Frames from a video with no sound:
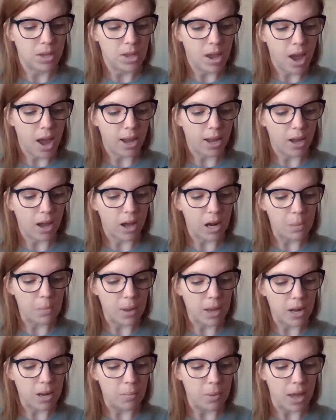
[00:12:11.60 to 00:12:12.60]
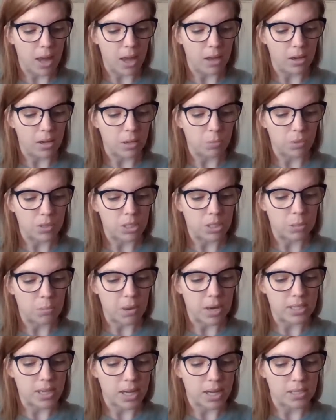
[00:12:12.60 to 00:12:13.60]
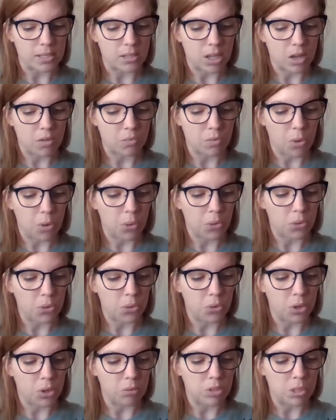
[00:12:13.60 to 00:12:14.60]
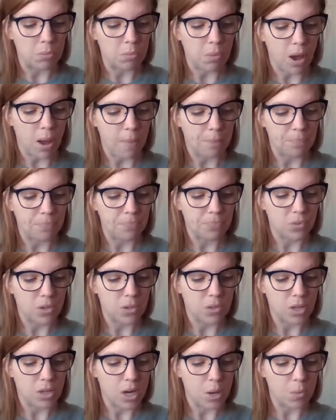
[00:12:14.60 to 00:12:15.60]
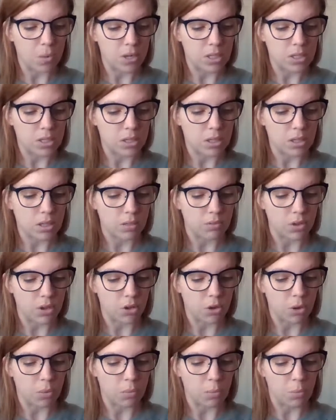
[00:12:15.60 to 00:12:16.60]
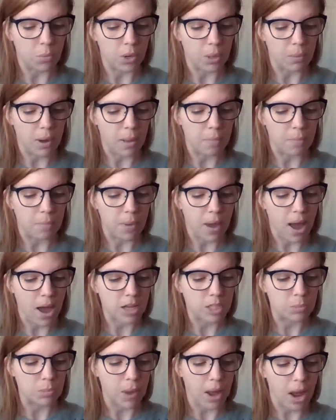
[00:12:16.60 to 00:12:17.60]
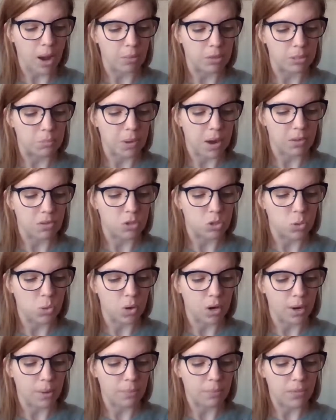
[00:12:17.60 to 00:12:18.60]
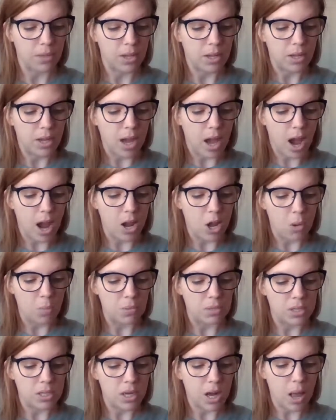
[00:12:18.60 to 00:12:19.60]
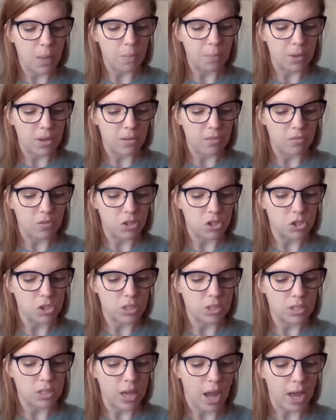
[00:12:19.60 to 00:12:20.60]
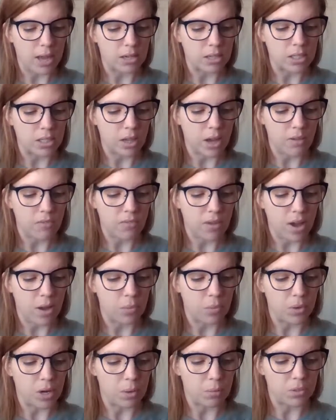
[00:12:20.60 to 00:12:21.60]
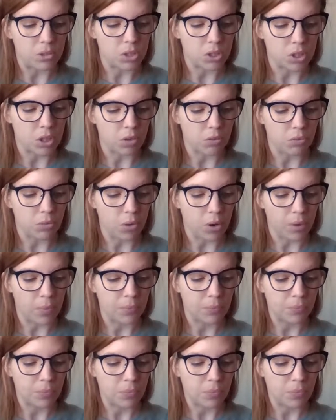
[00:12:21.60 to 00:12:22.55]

I got up out of bed and went to my desk and wrote a little note to Mom. Then I went into the living room where my packed bag was by the door. I opened it up and fished inside until I found what I was looking for.